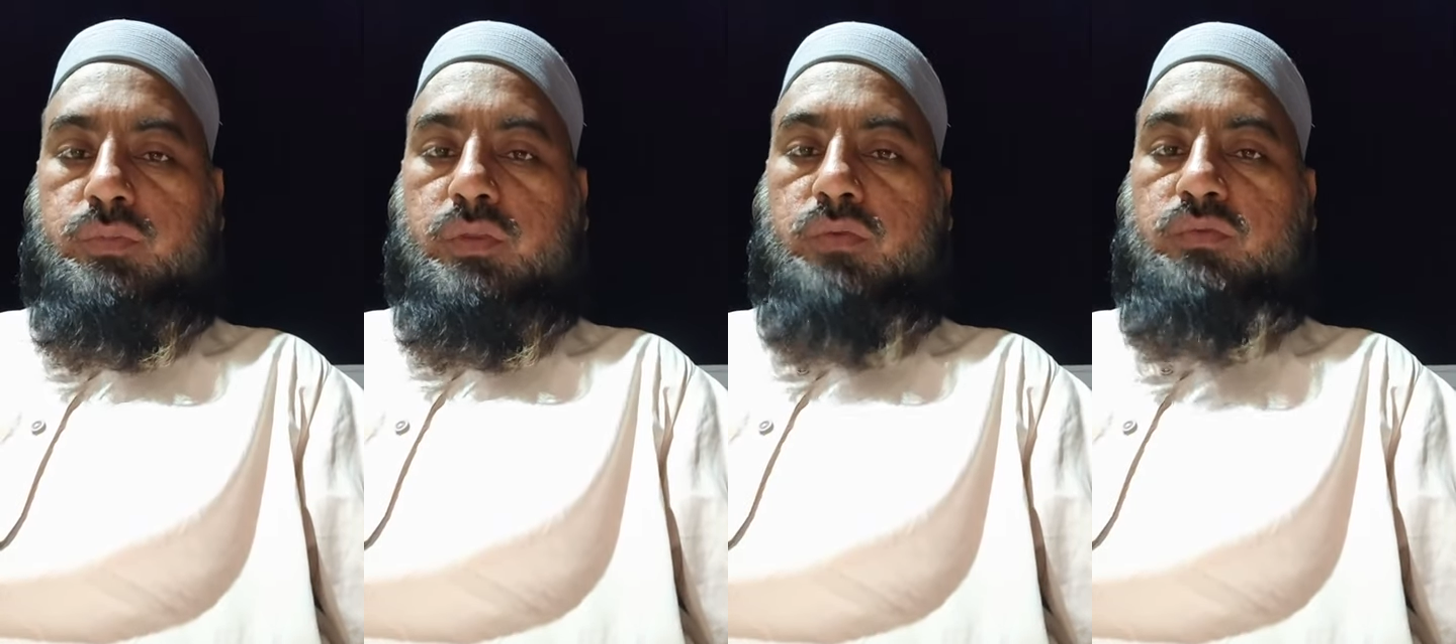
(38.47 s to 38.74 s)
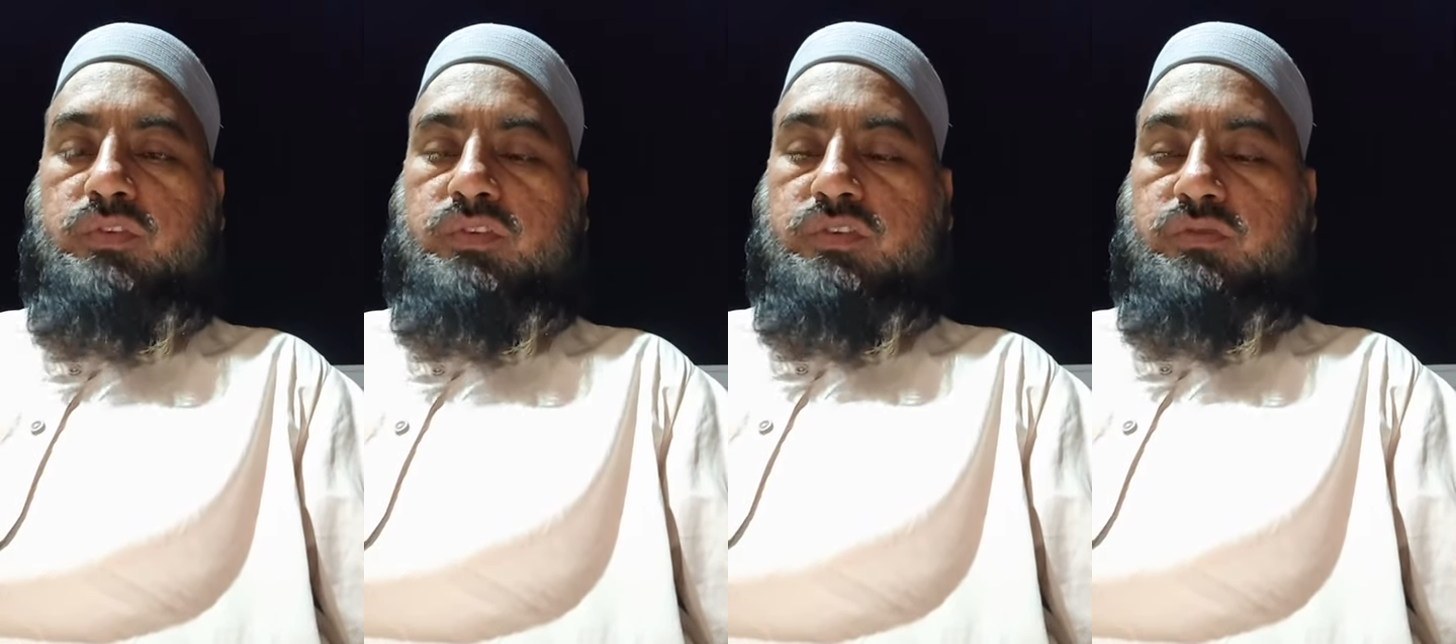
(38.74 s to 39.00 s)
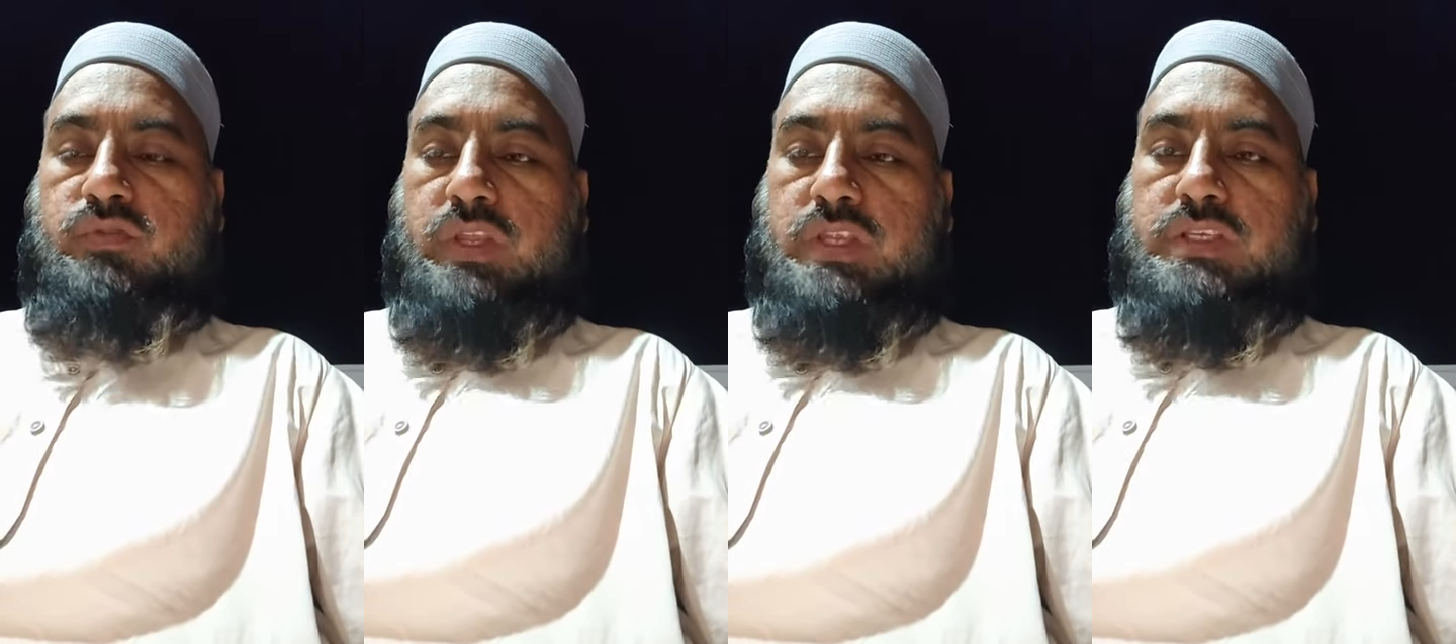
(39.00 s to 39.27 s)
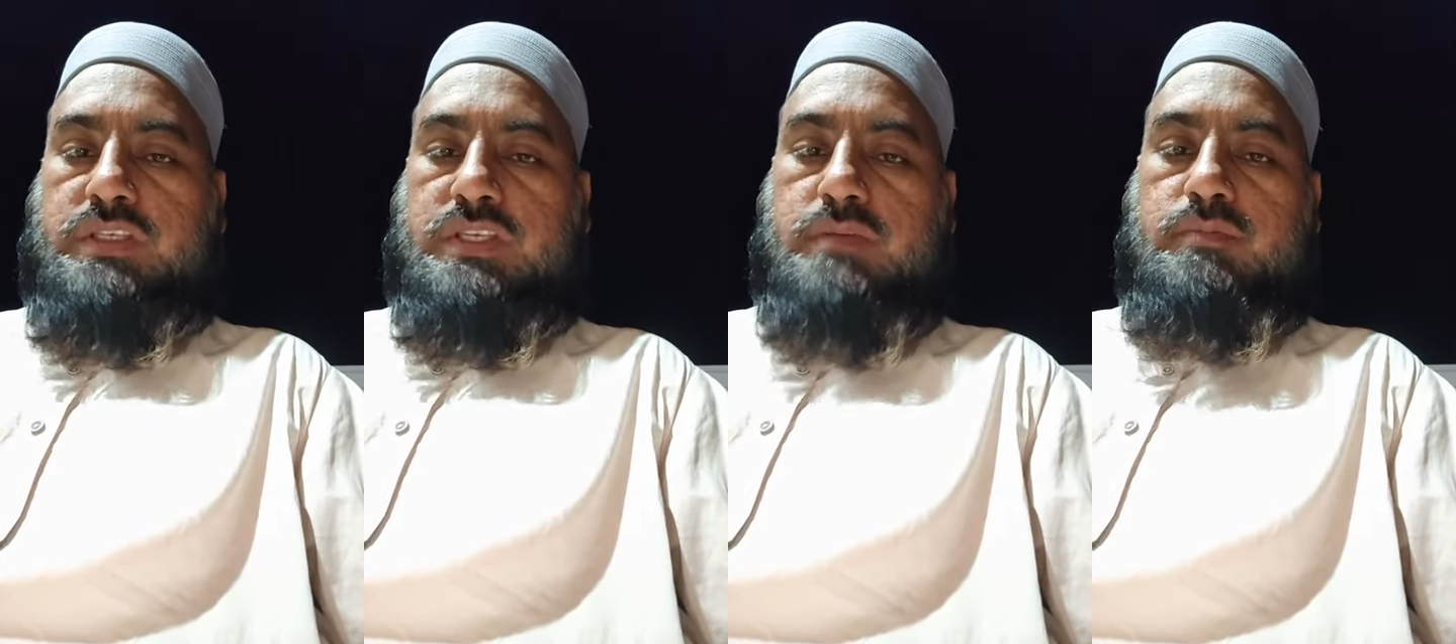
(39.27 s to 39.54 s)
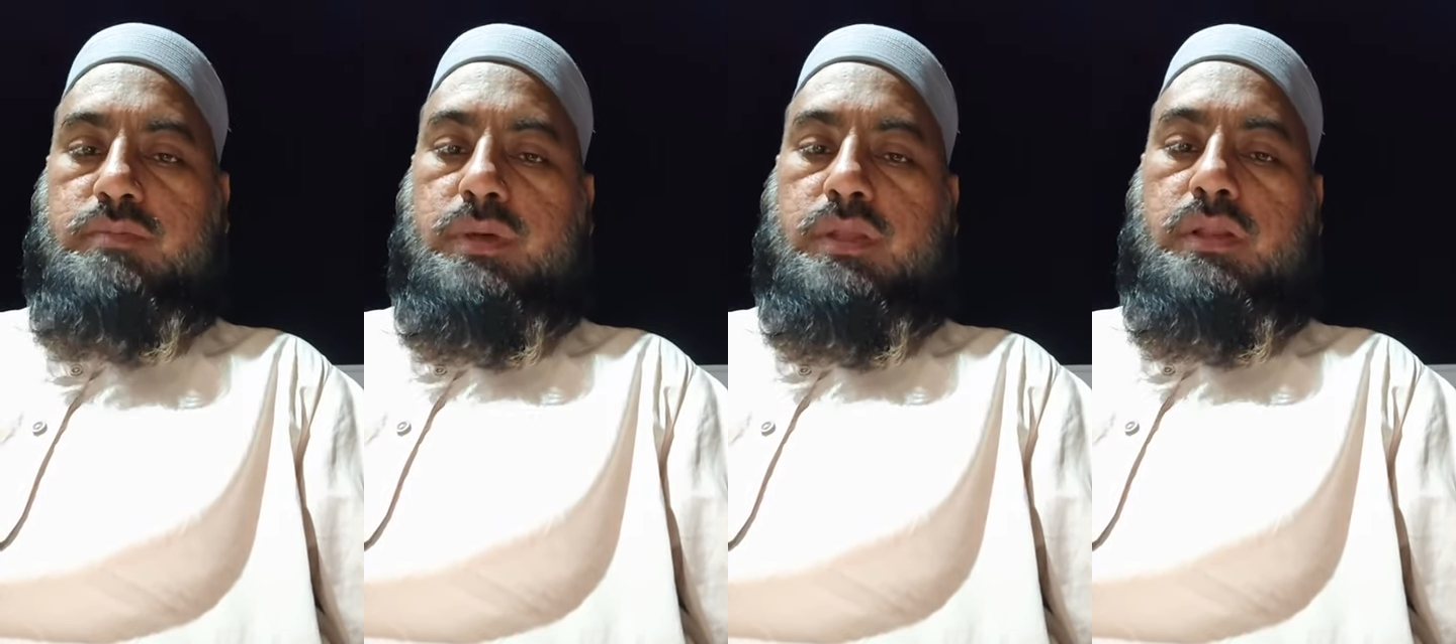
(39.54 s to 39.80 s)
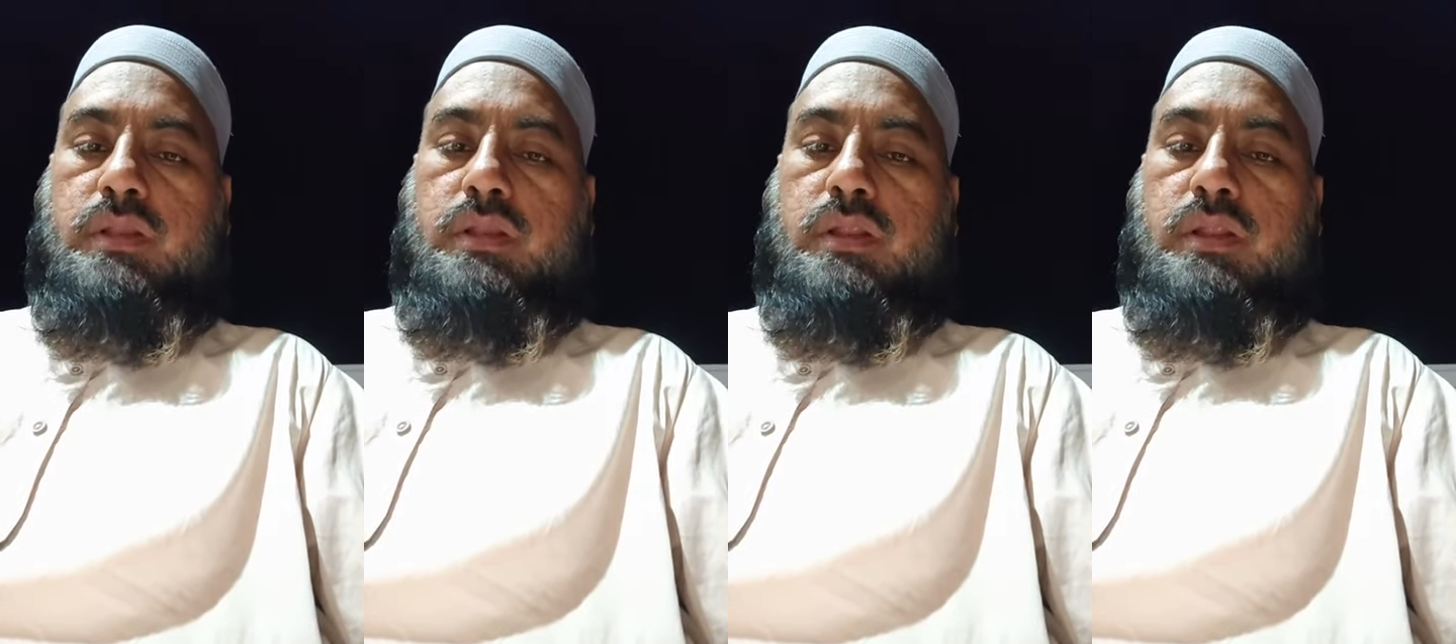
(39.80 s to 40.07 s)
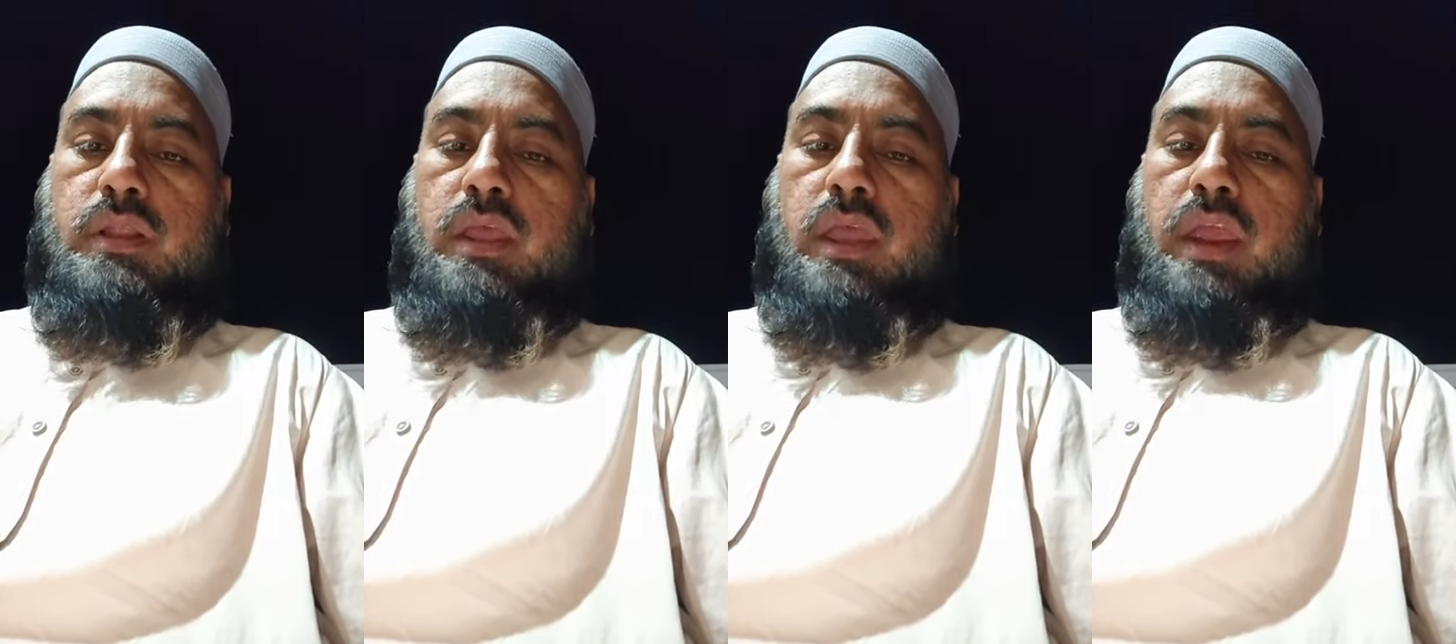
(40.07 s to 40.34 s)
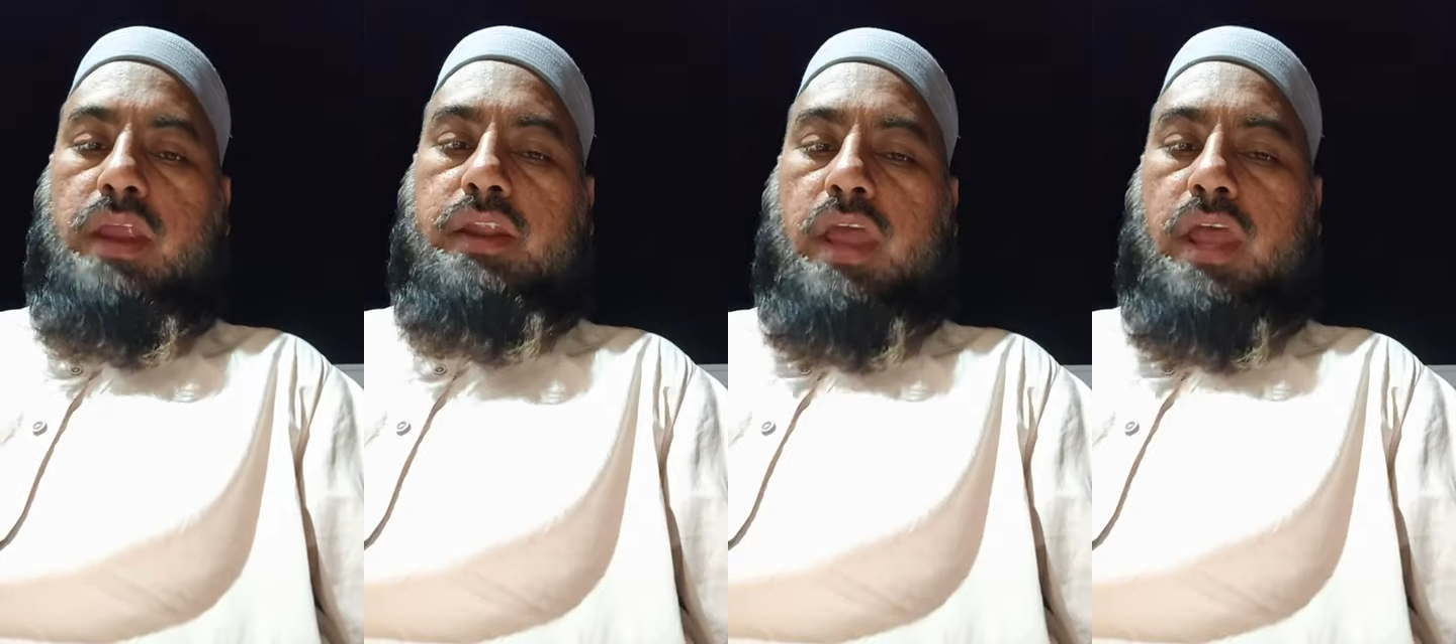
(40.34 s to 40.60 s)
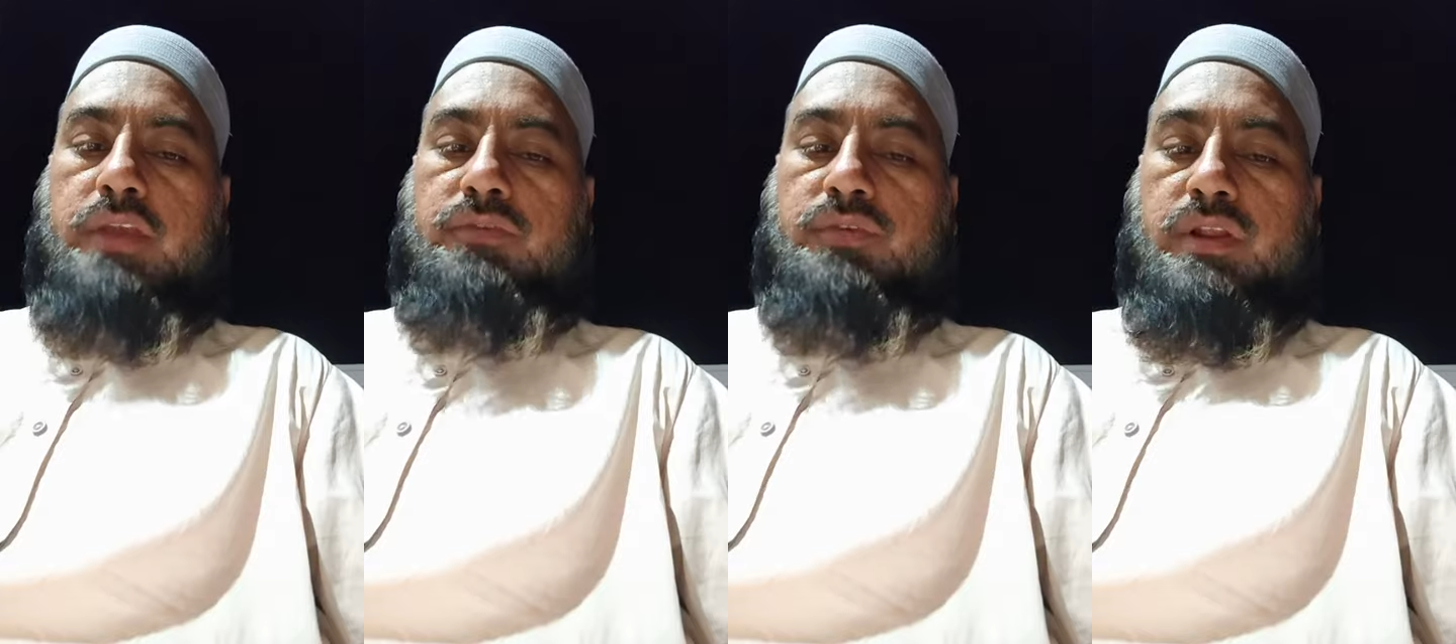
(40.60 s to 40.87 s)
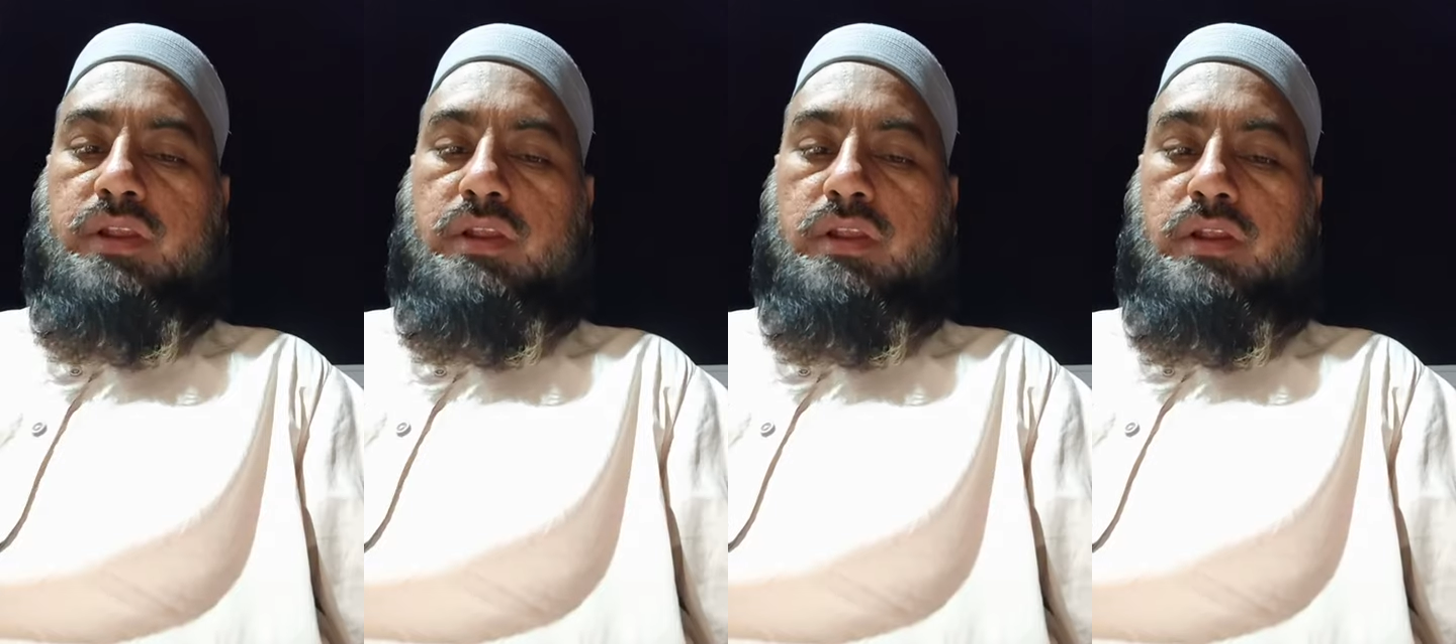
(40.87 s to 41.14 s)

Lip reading: which is very simple, and I will